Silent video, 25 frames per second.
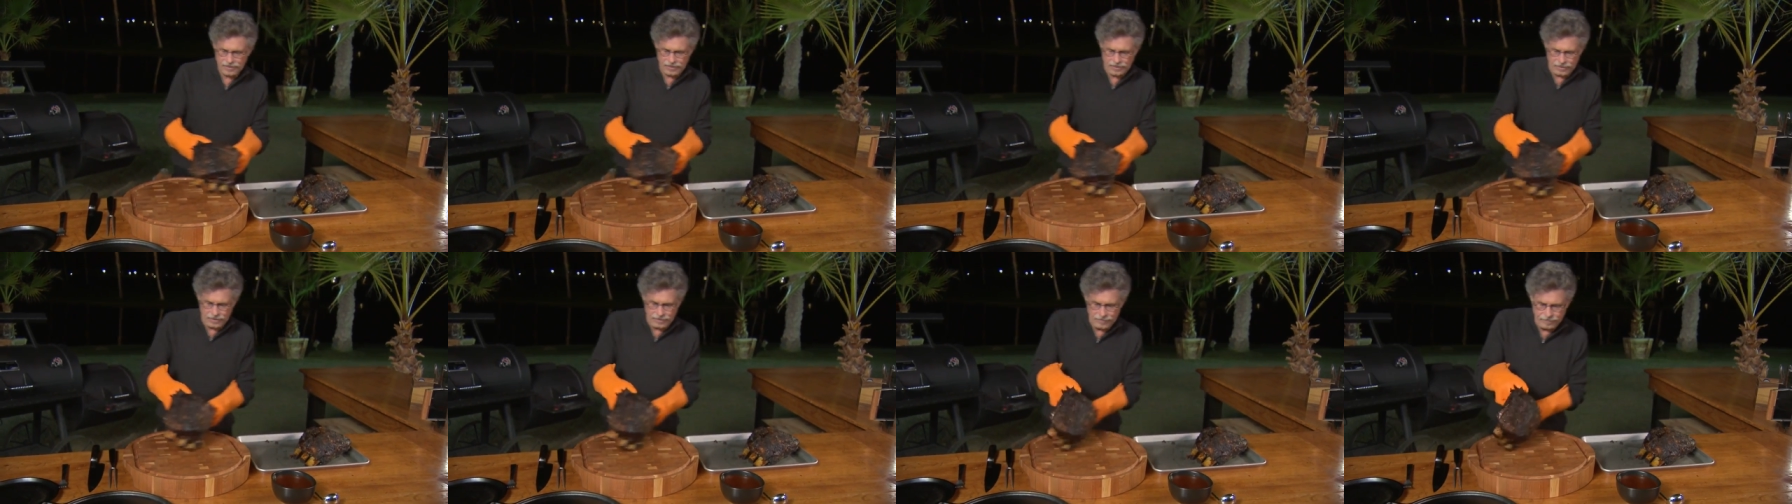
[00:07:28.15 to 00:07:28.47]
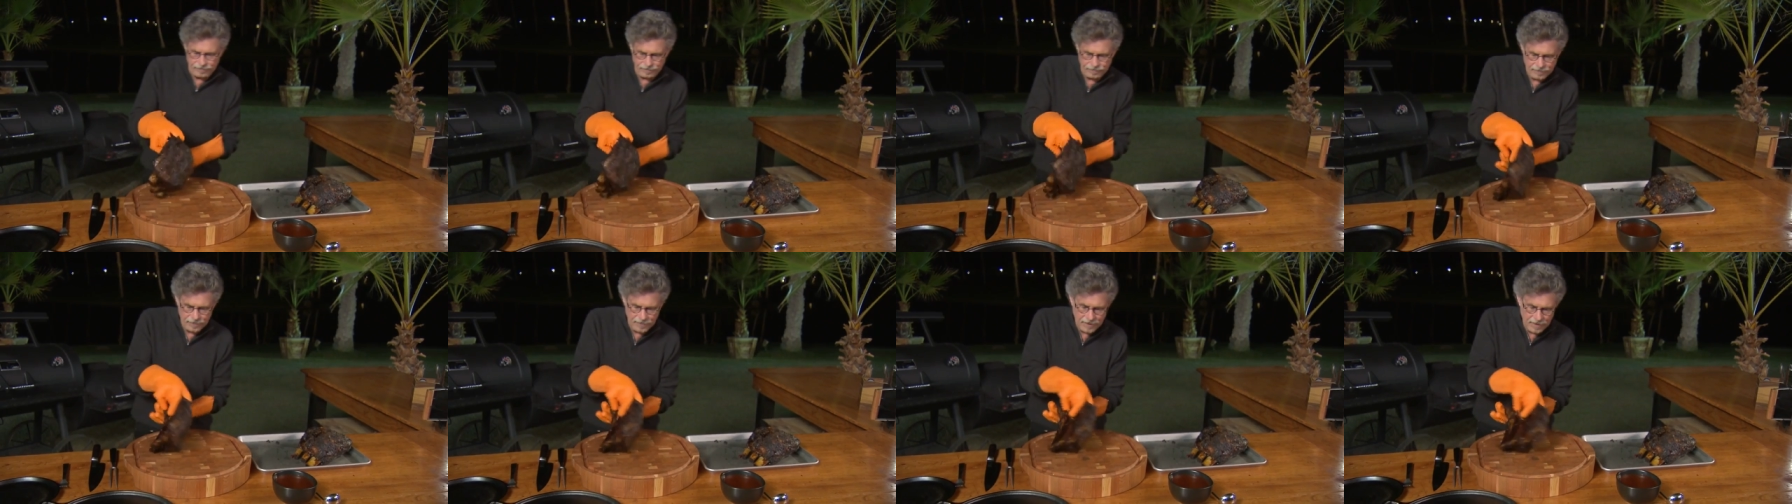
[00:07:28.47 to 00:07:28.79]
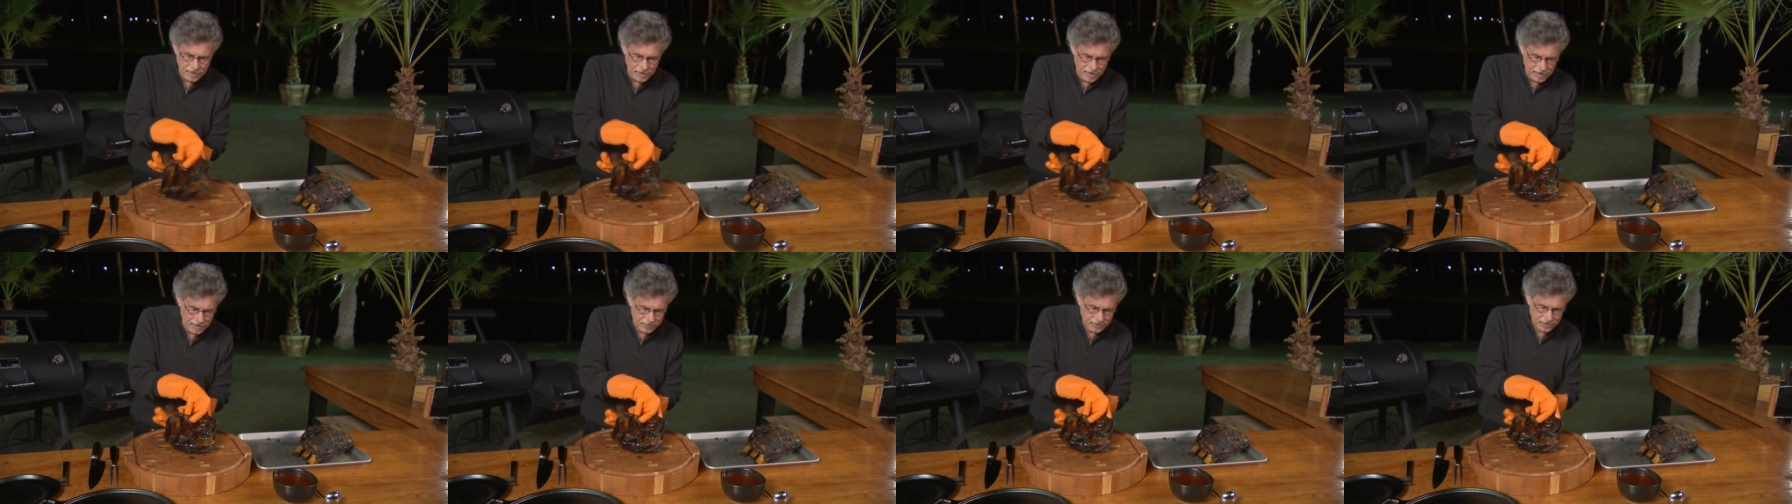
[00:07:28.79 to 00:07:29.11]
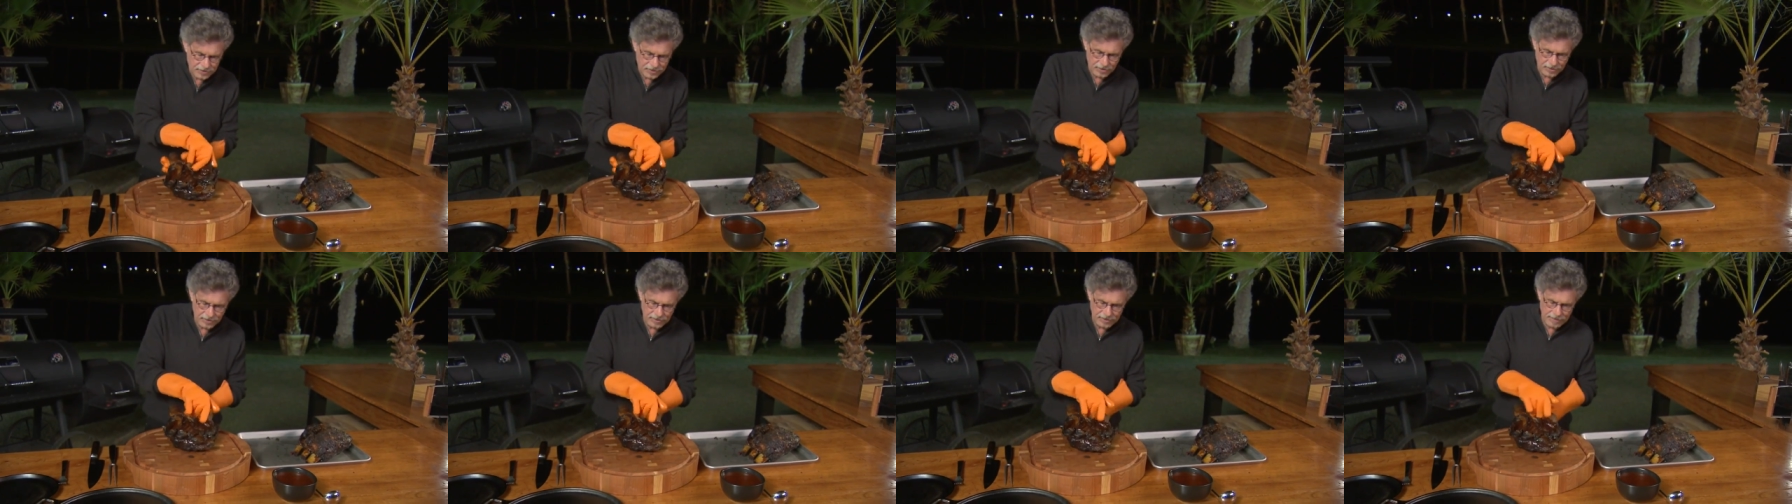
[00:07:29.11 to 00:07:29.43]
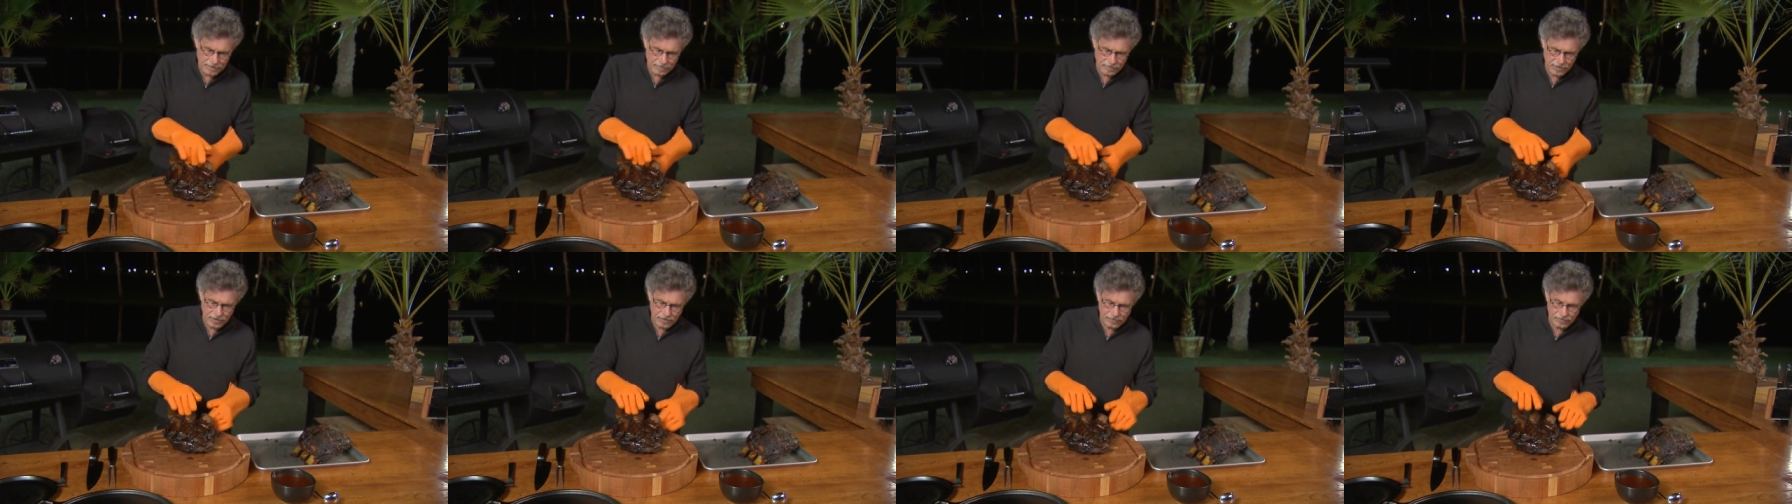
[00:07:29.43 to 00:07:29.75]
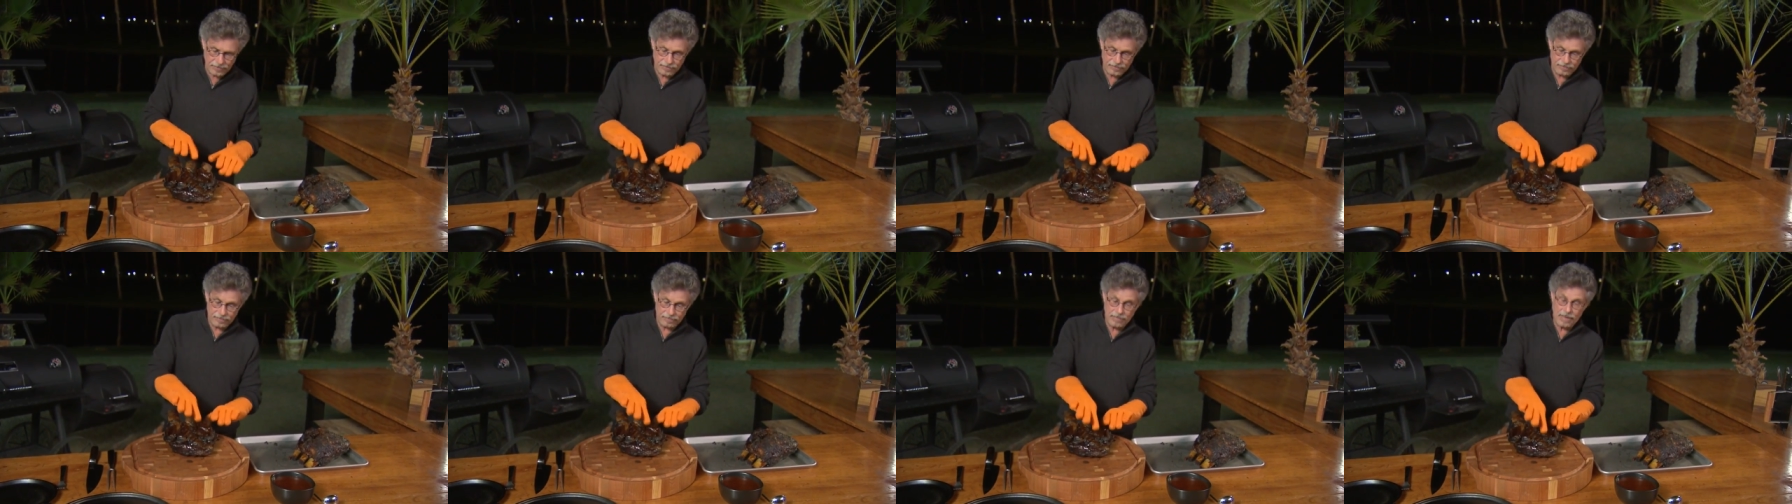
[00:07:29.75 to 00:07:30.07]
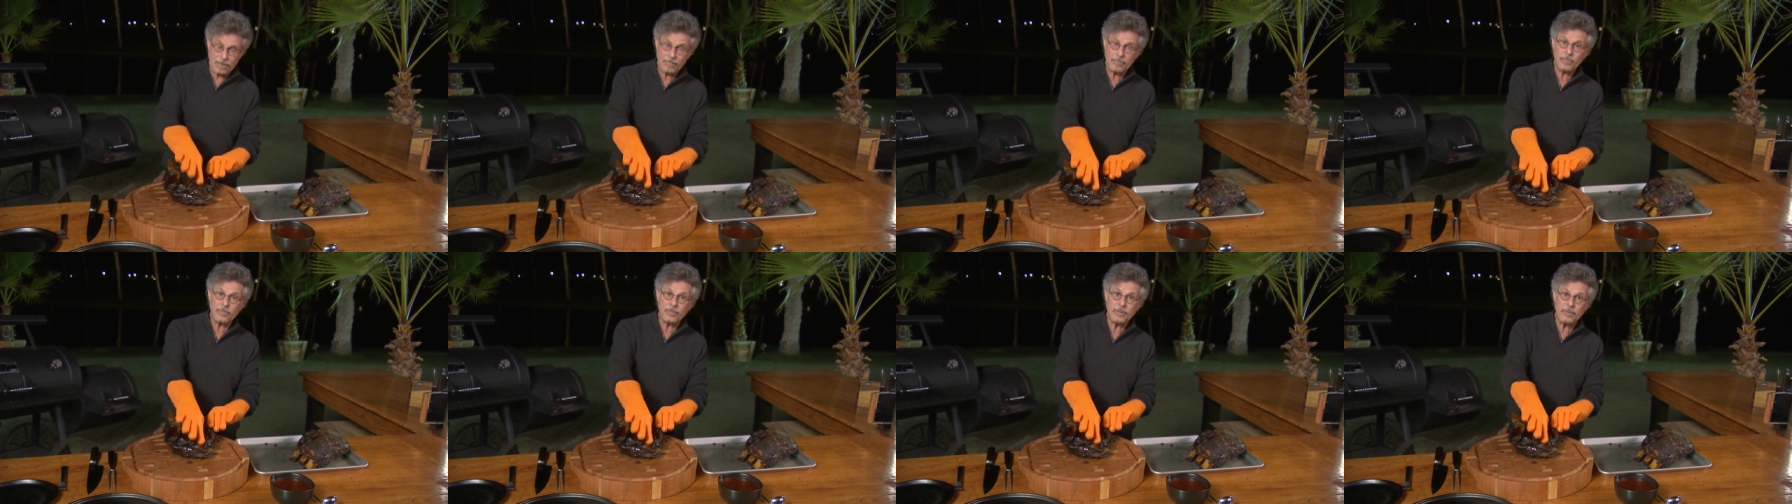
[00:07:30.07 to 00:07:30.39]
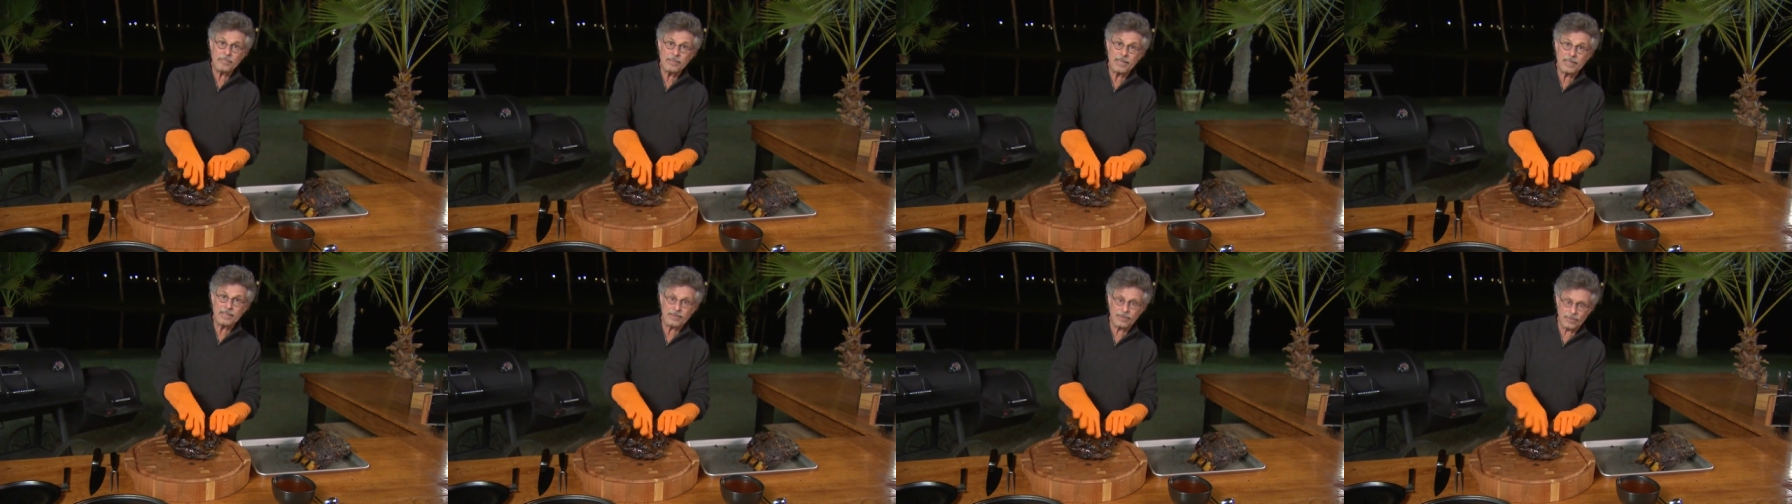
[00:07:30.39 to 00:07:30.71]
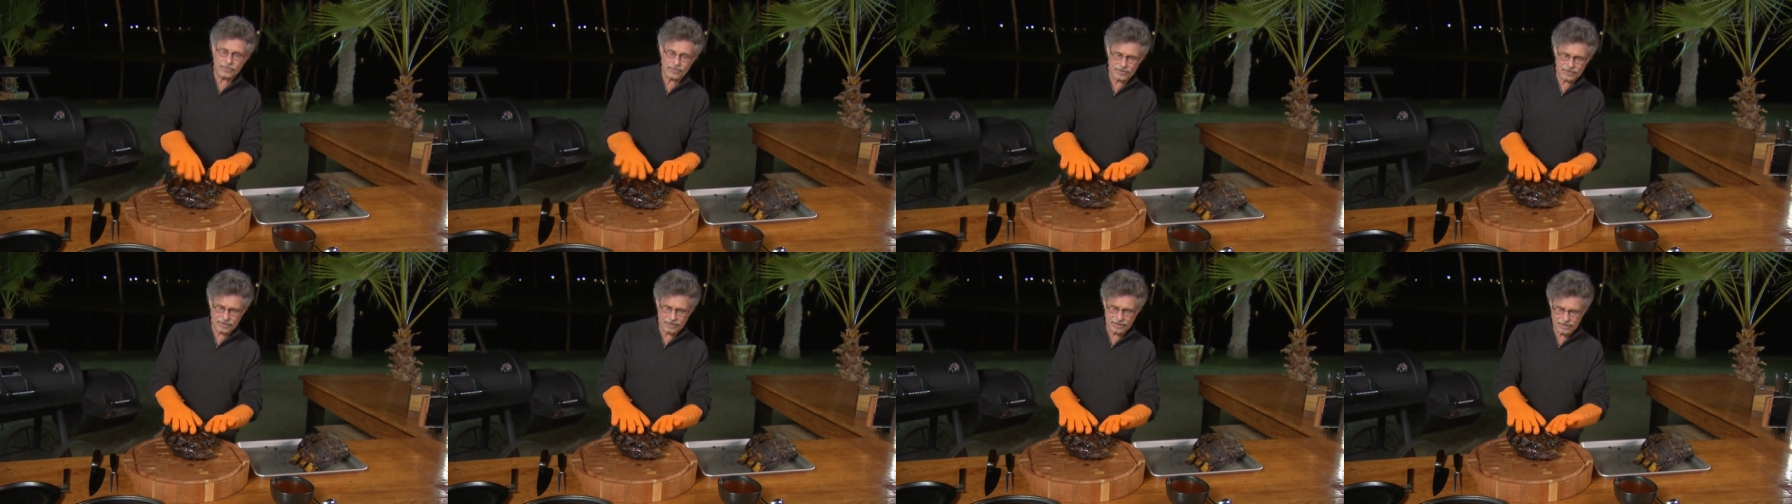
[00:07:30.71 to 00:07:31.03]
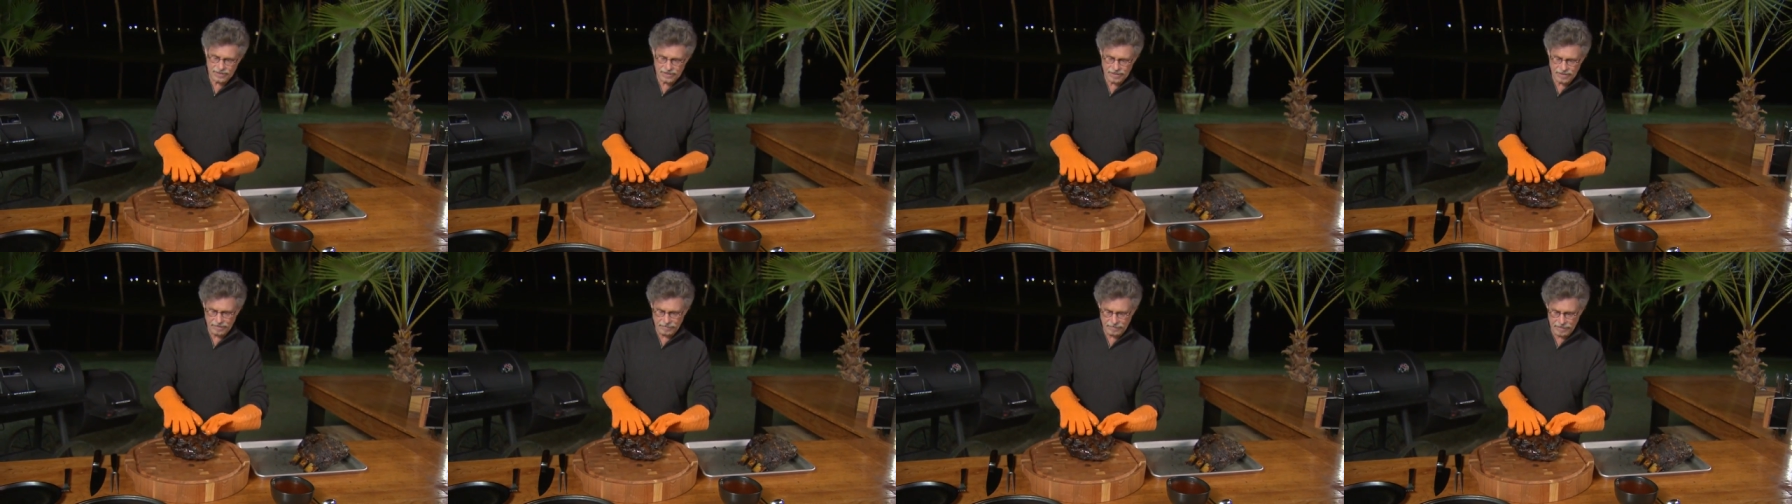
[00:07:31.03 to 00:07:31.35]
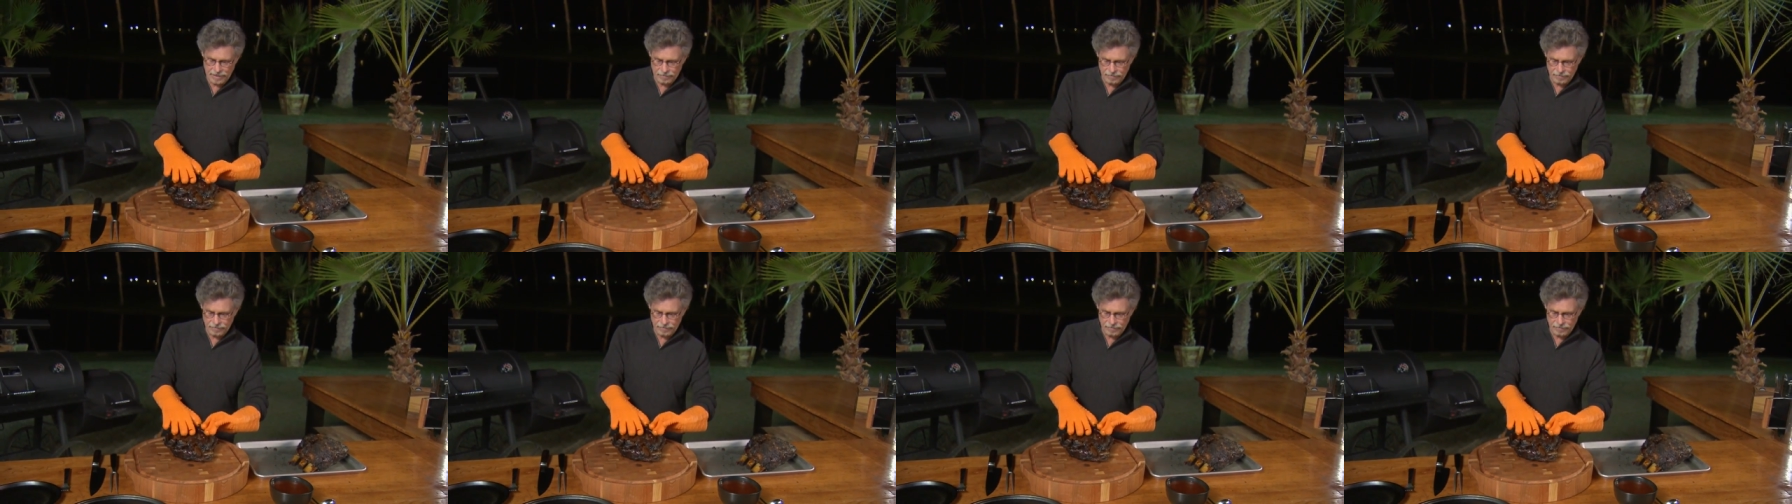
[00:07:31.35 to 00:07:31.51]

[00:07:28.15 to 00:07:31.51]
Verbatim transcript: to do is turn them over. Remember we made those slits in the